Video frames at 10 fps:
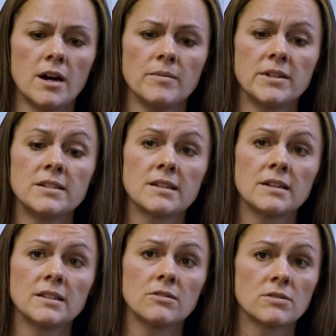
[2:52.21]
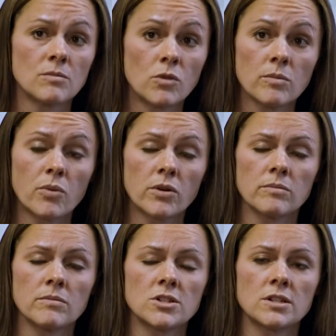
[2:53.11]
Um, they decided there was a more
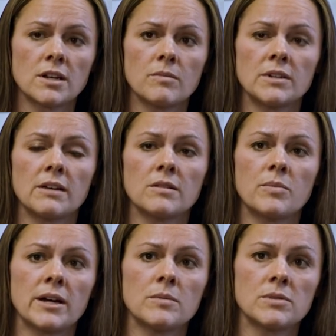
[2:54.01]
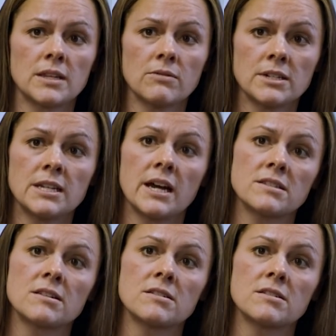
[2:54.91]
important mission coming down the pipes and they retasked